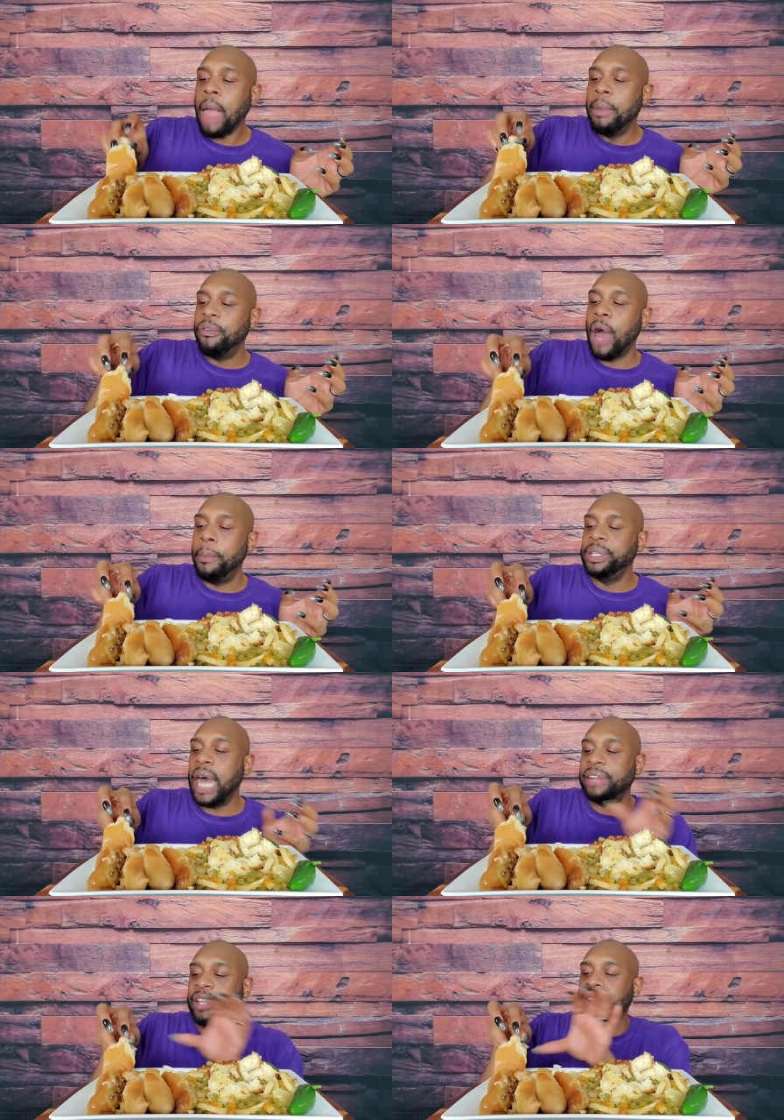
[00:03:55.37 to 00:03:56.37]
before I put
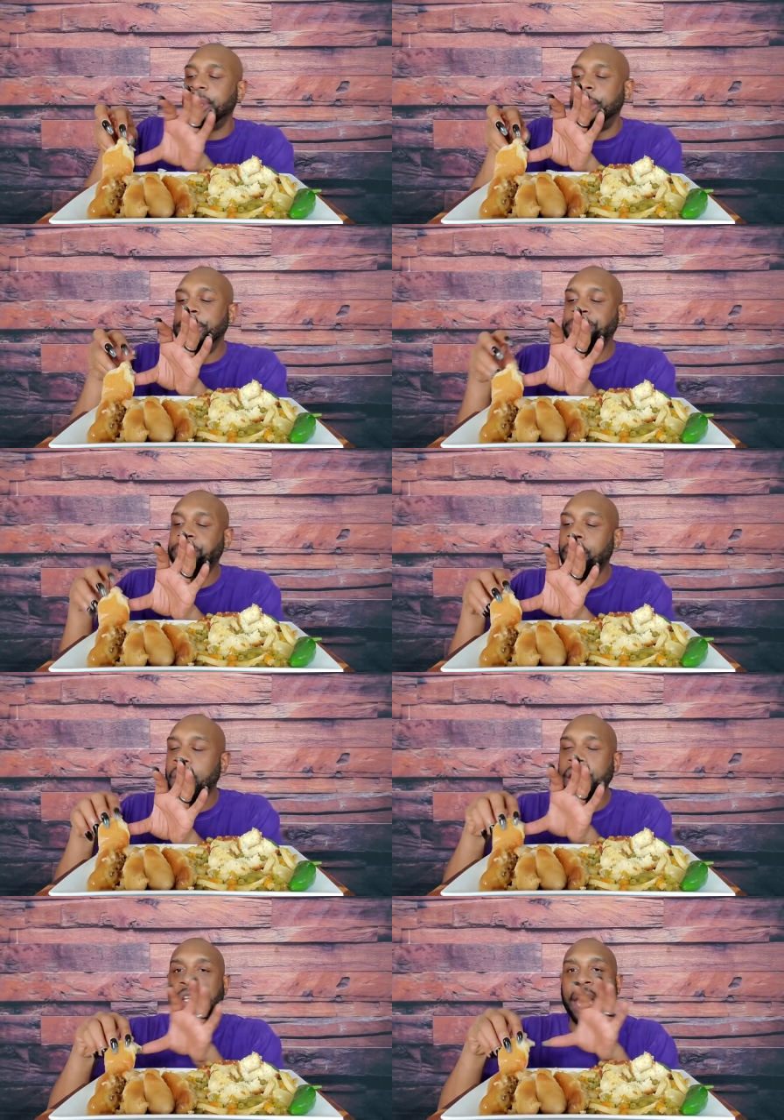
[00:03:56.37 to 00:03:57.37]
the hot sauce on it.
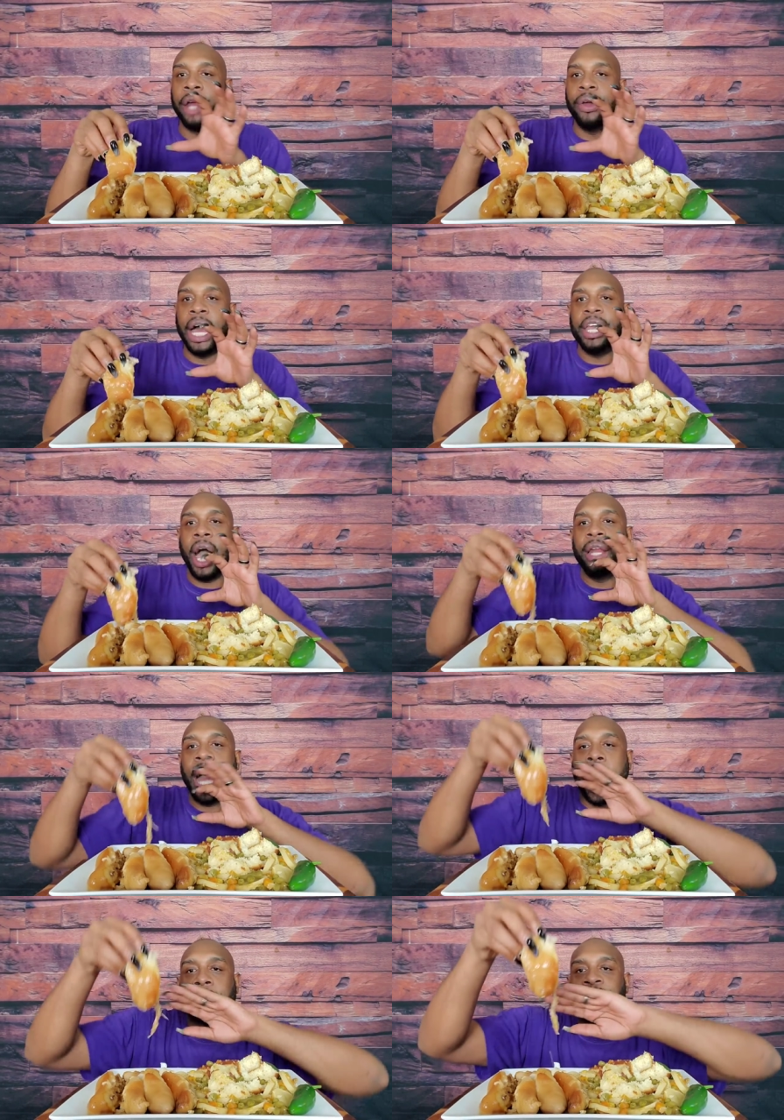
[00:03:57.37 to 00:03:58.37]
Y'all know how y'all
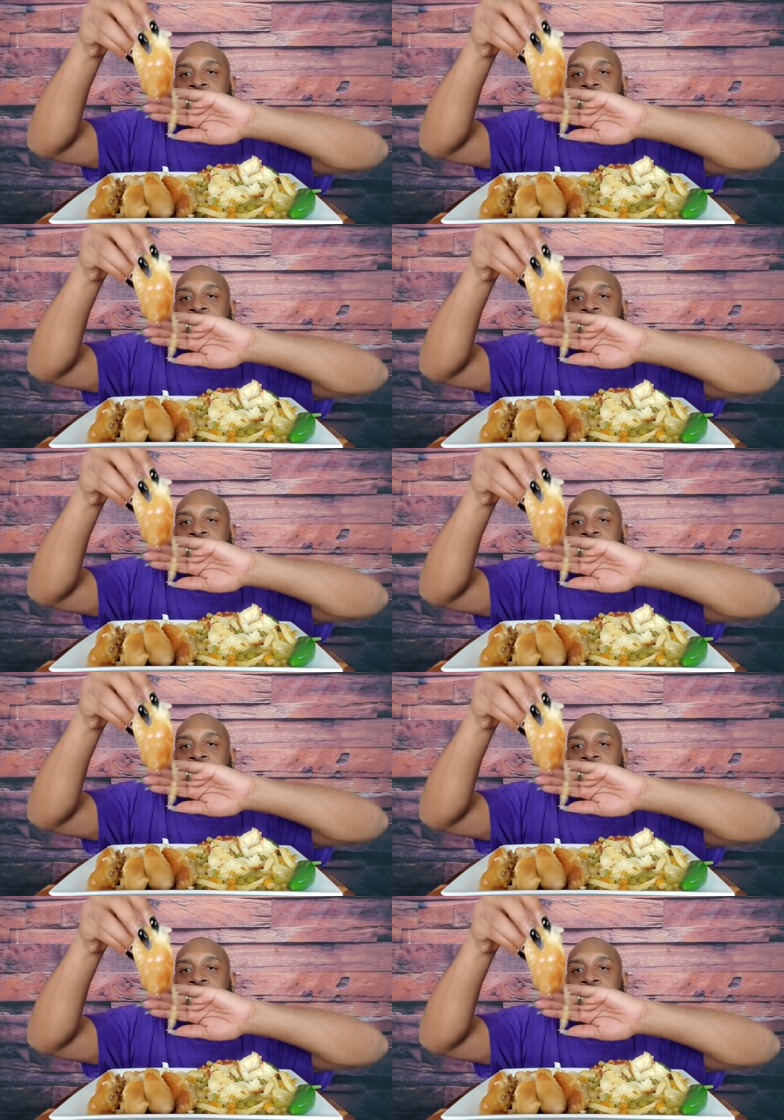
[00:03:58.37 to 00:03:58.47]
are.